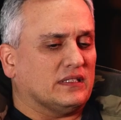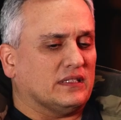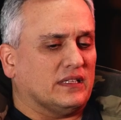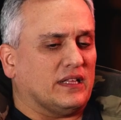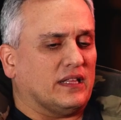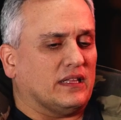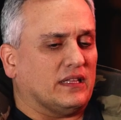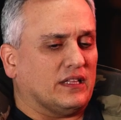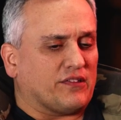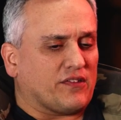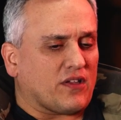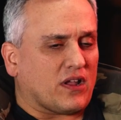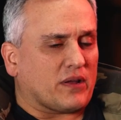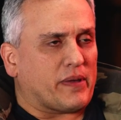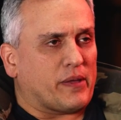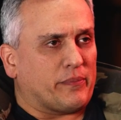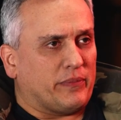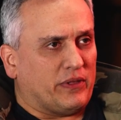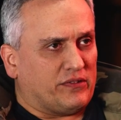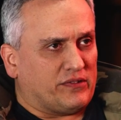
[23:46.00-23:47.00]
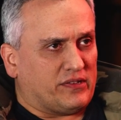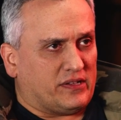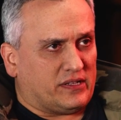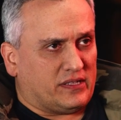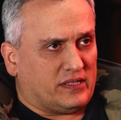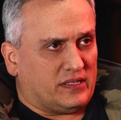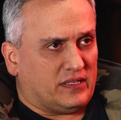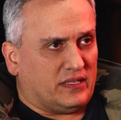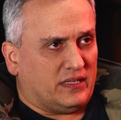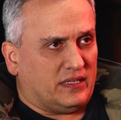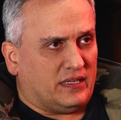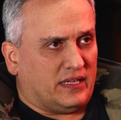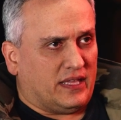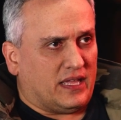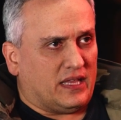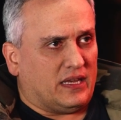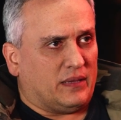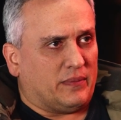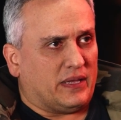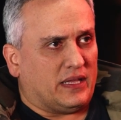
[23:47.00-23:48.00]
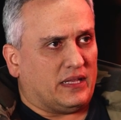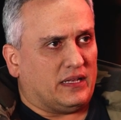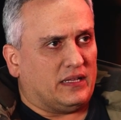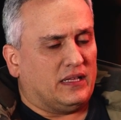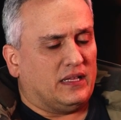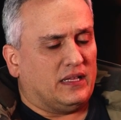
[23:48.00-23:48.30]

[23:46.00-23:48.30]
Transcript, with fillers: let, us talk about music in Candyman.